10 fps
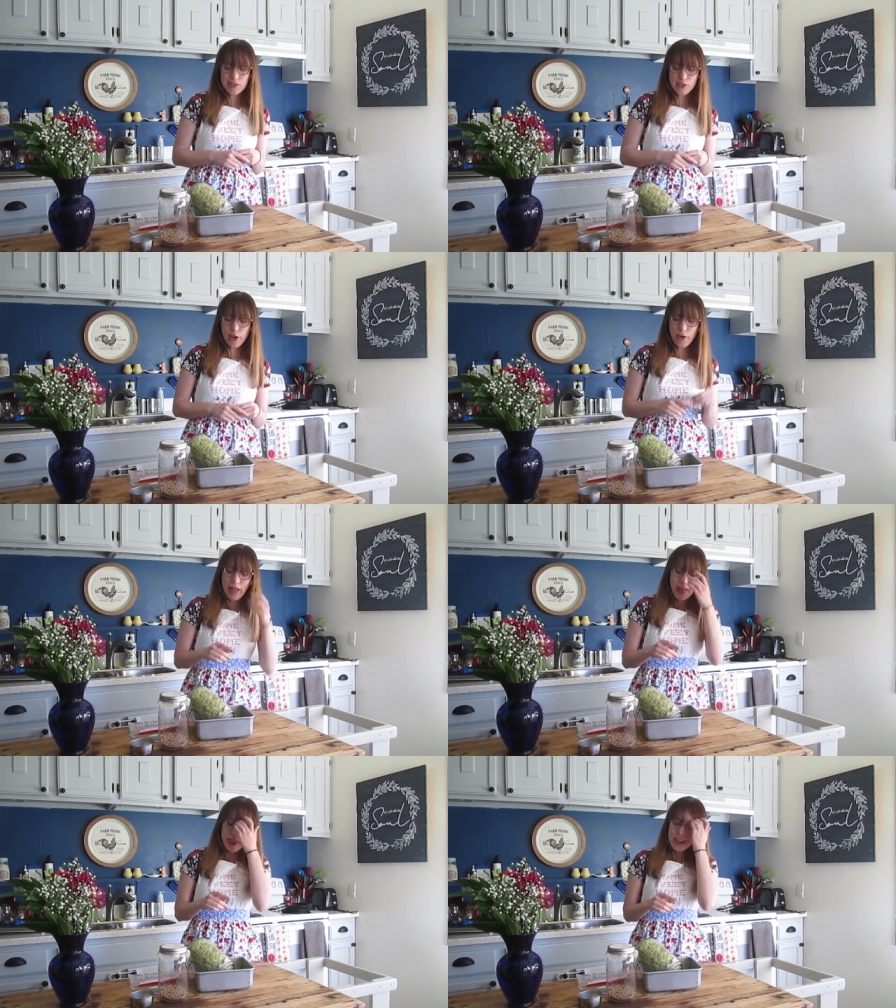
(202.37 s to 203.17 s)
So
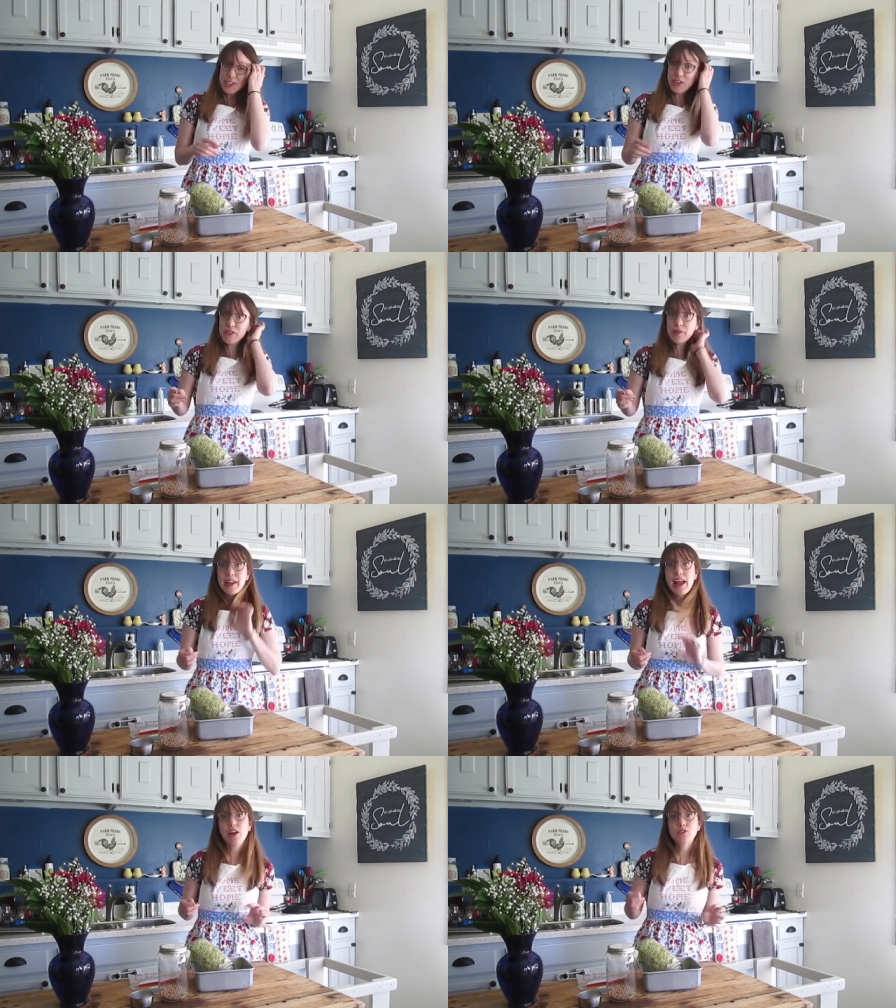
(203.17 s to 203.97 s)
that's our
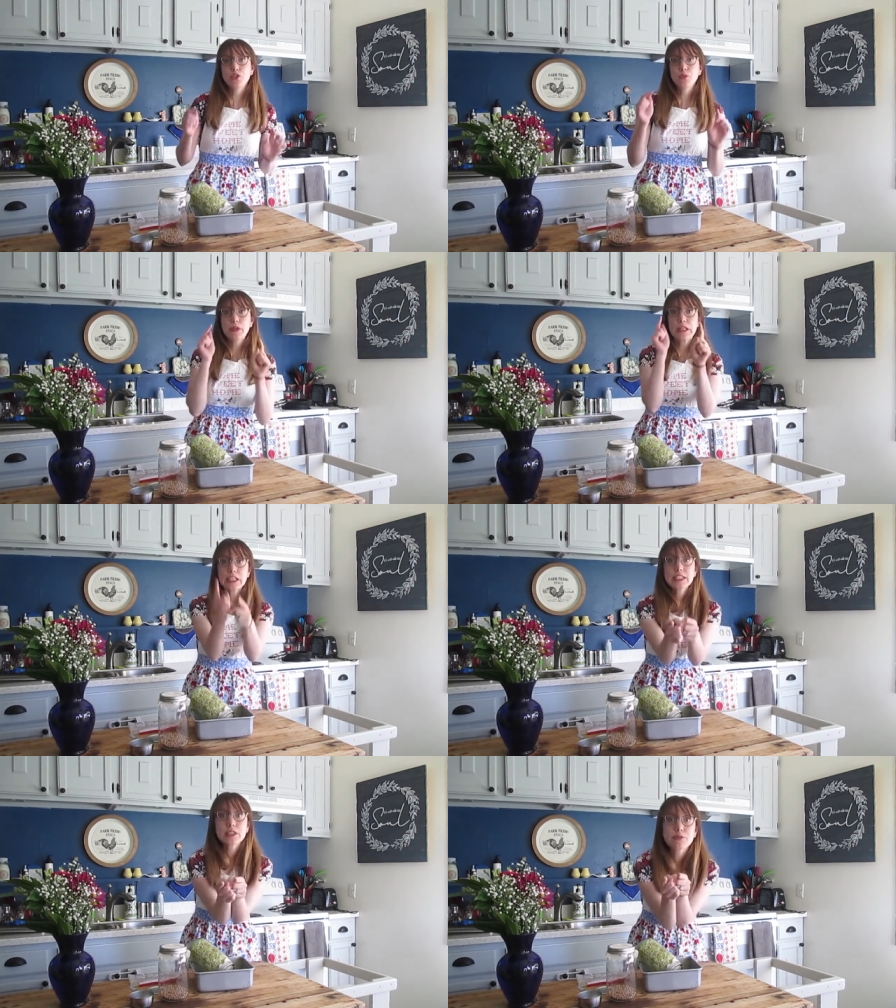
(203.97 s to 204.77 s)
3-minute how-to.
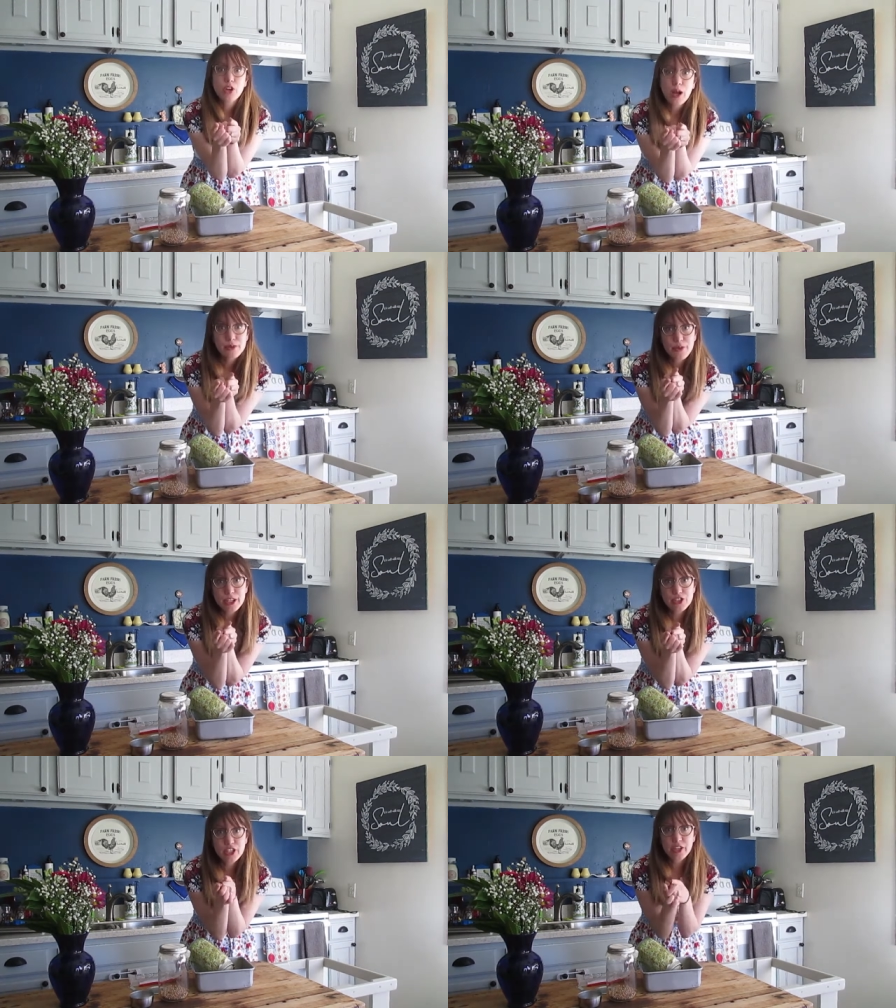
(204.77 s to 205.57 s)
Please subscribe to
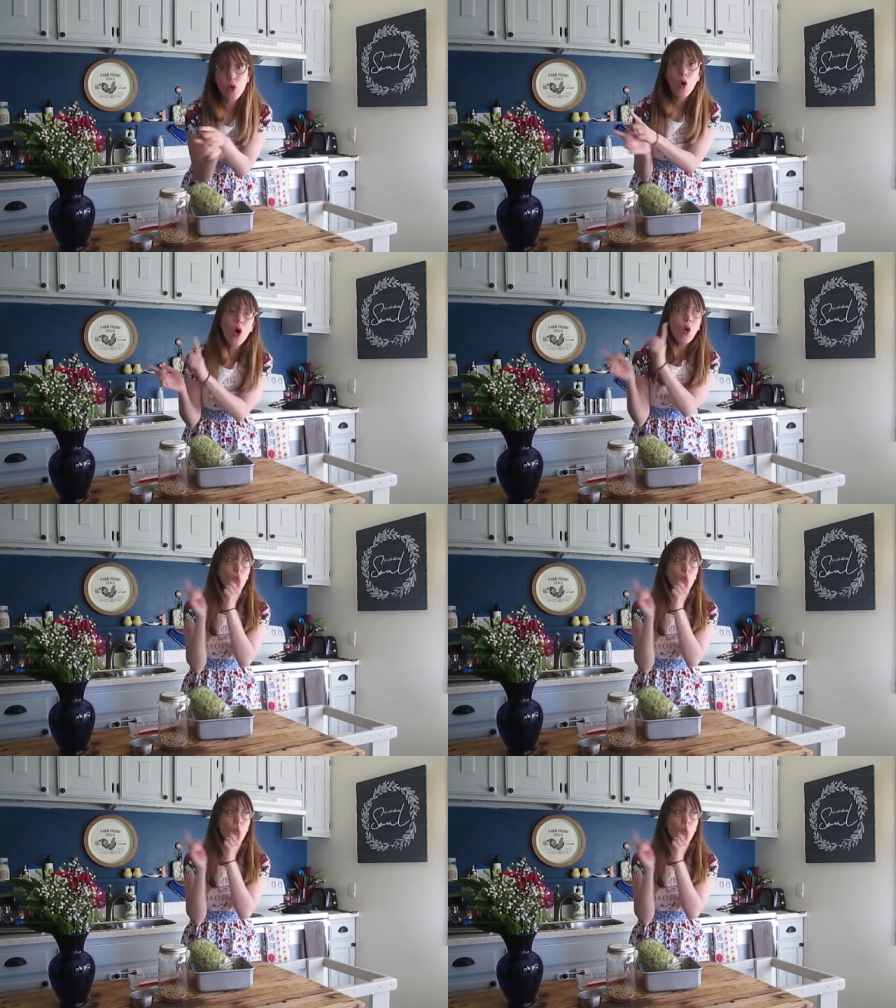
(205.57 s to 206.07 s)
our channel.